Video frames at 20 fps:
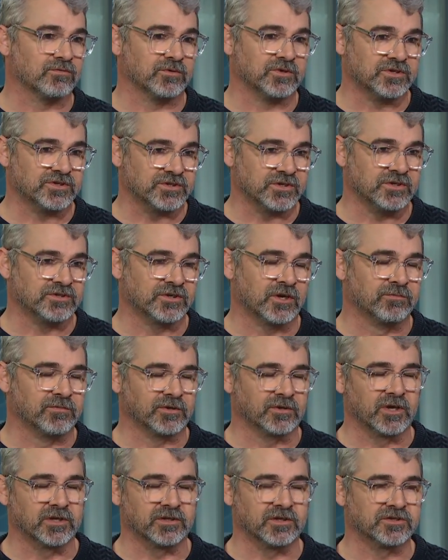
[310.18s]
when you mm-hmm. see something
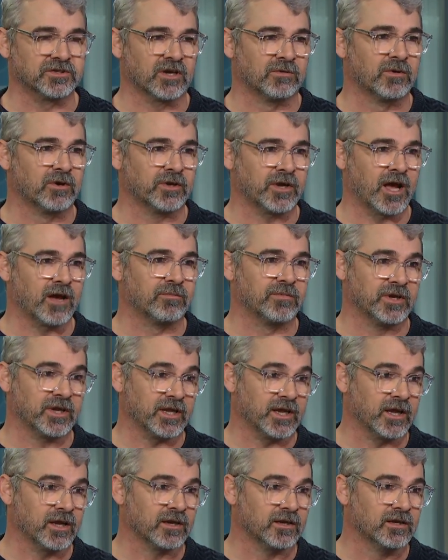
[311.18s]
like this come out and happen
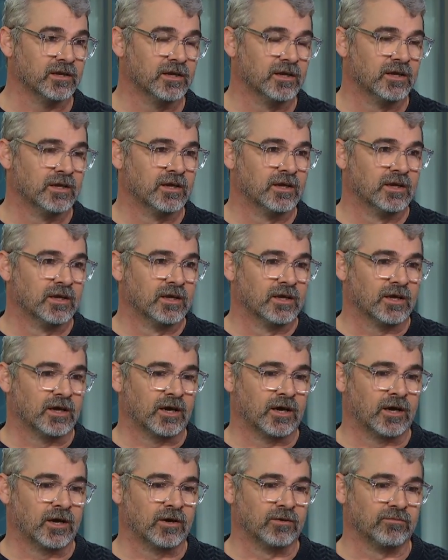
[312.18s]
again,
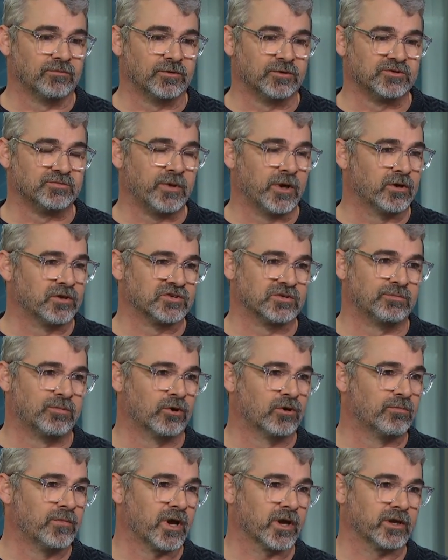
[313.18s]
um, there's better
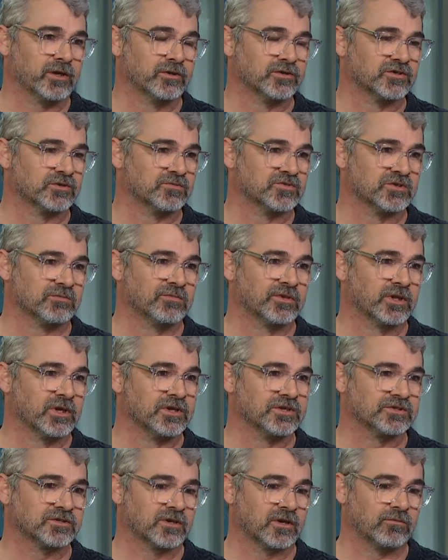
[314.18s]
support mechanisms in
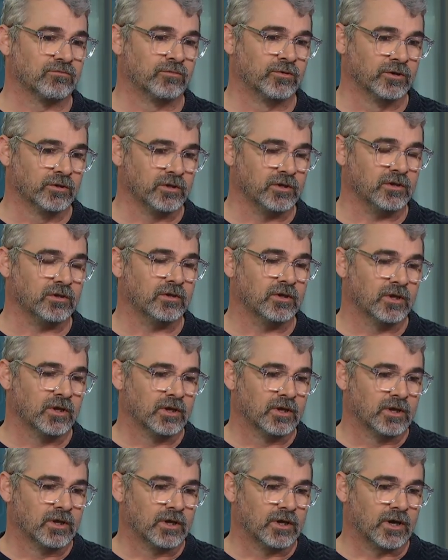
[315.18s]
place. And I really,
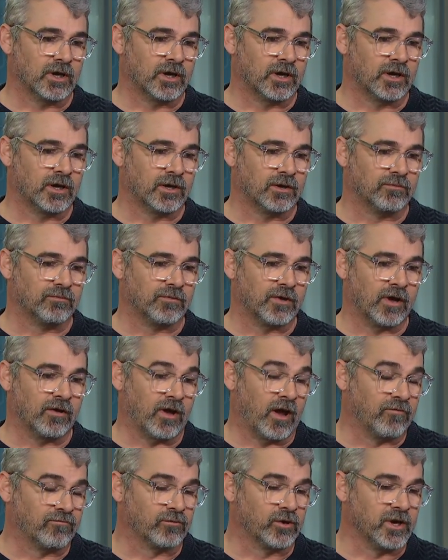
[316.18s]
uh,
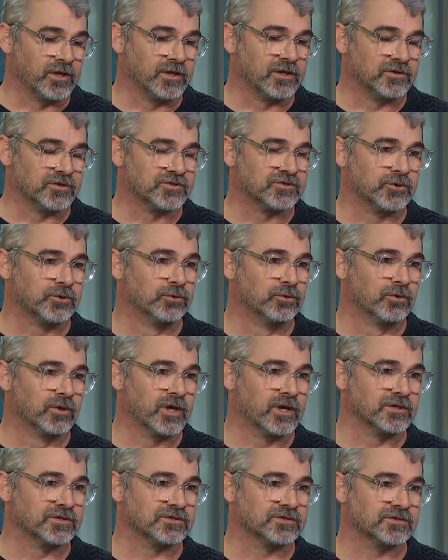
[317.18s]
I, I've read that the school
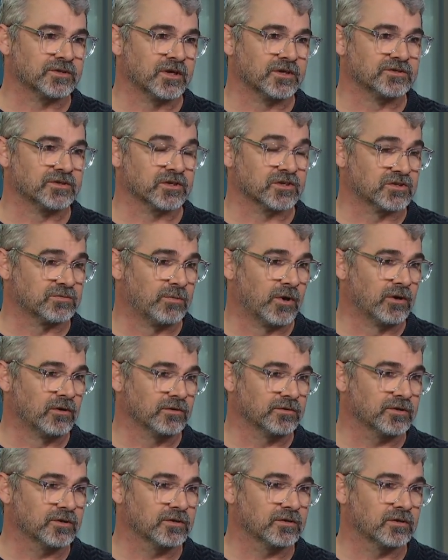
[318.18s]
has, has
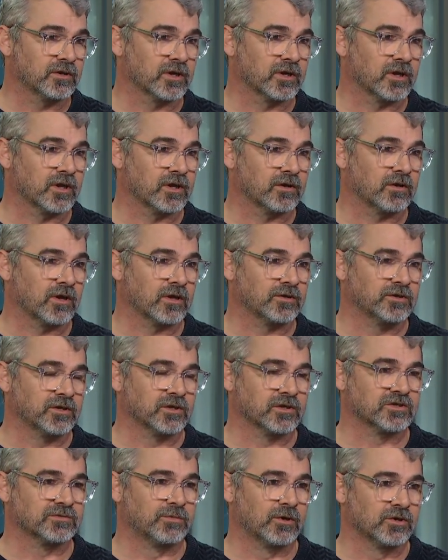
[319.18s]
expelled, uh, uh, did
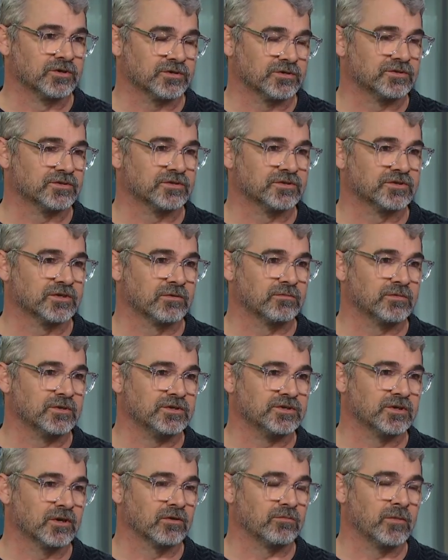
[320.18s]
expulsions in some of
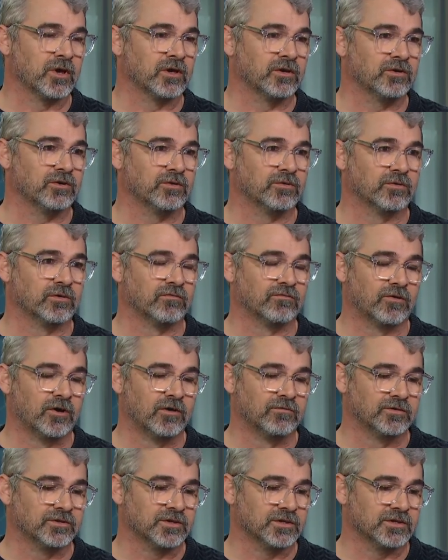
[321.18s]
these young men who were involved with